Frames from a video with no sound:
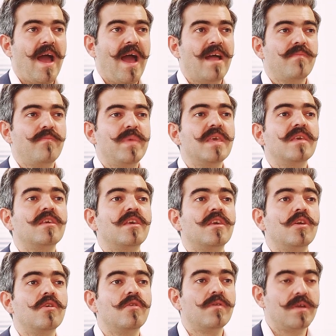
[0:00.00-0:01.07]
and be
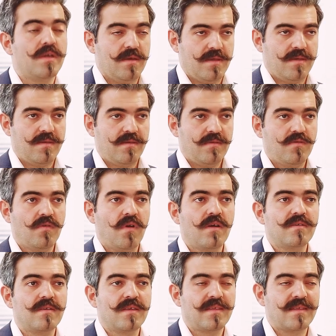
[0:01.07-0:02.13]
curious to
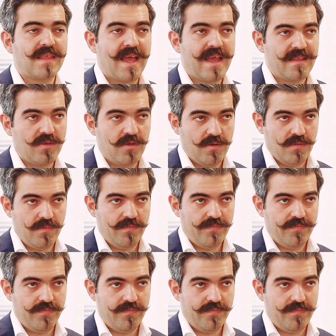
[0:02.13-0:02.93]
understand you.